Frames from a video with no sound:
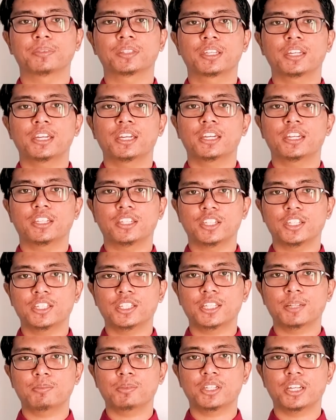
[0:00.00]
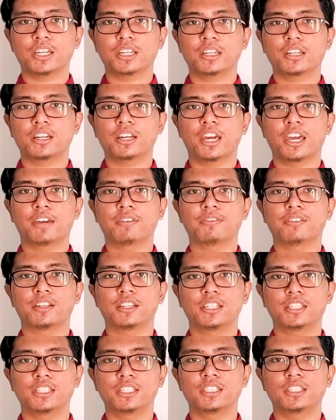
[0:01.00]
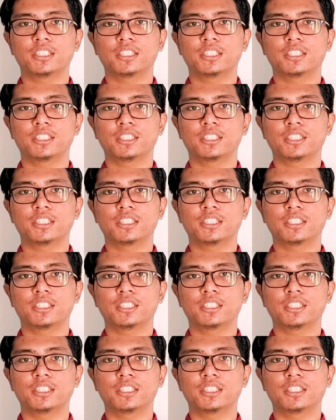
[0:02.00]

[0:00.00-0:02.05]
In this subject, I have learned